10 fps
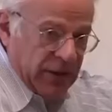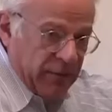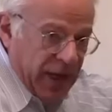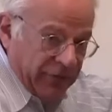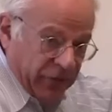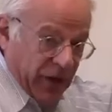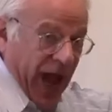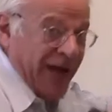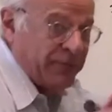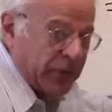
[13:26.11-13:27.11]
the demand for
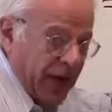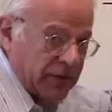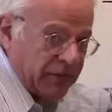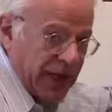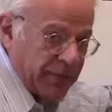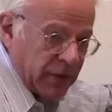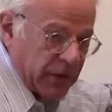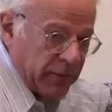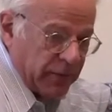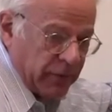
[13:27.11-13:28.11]
unproductive labor
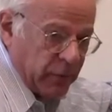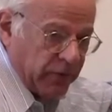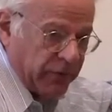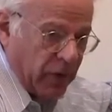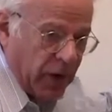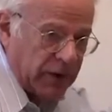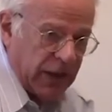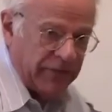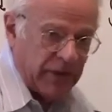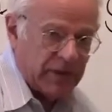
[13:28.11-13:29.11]
gonna be, will fall.
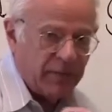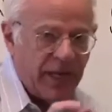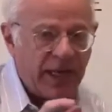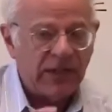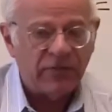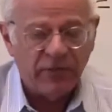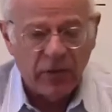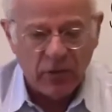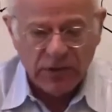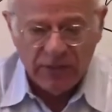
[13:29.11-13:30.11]
And if the demands for
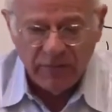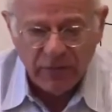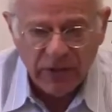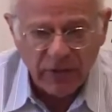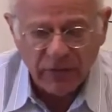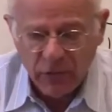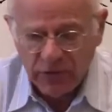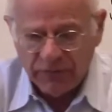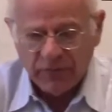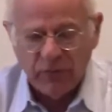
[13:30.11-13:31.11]
those two
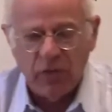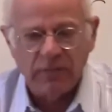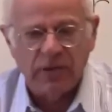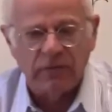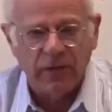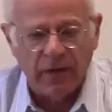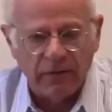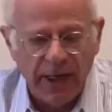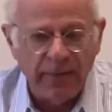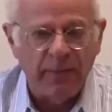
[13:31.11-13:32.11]
different forms of,
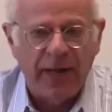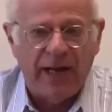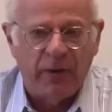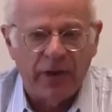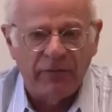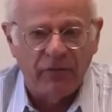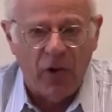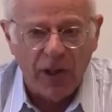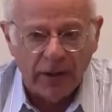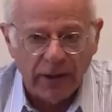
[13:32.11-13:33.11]
of labor power are
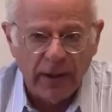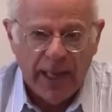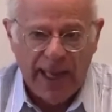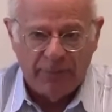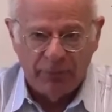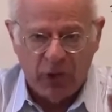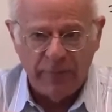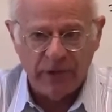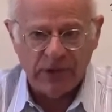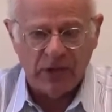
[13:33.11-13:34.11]
falling,
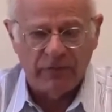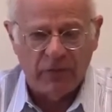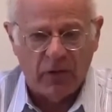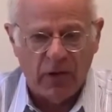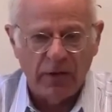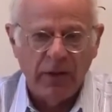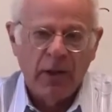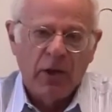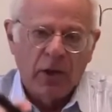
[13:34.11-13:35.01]
employment's gonna fall.